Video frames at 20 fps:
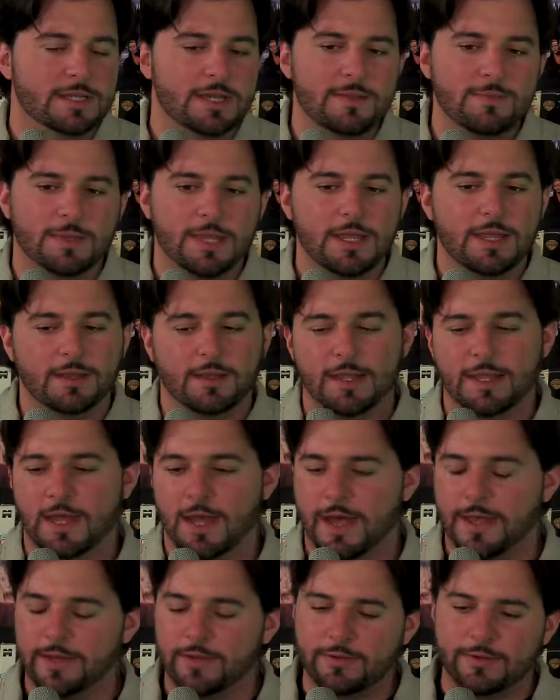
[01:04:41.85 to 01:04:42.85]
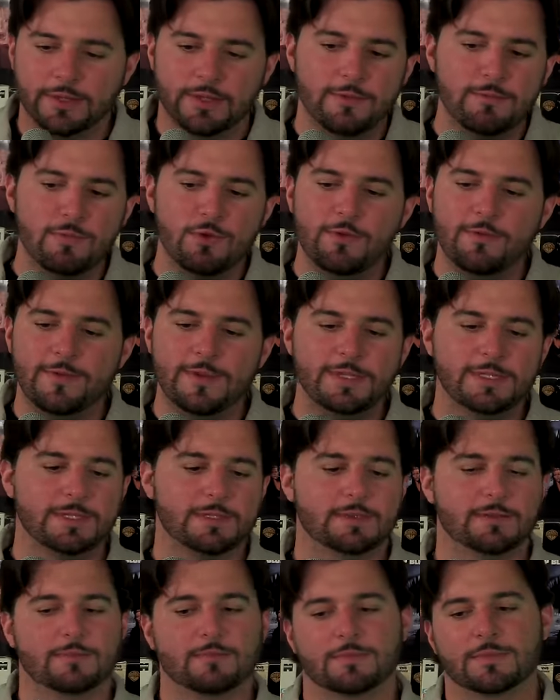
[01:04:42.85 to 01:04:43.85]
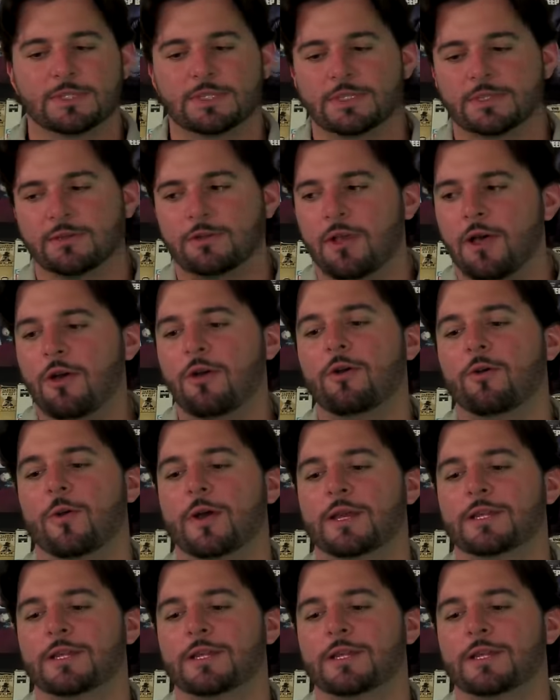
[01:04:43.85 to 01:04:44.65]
Same thing. Like, the movie's slow,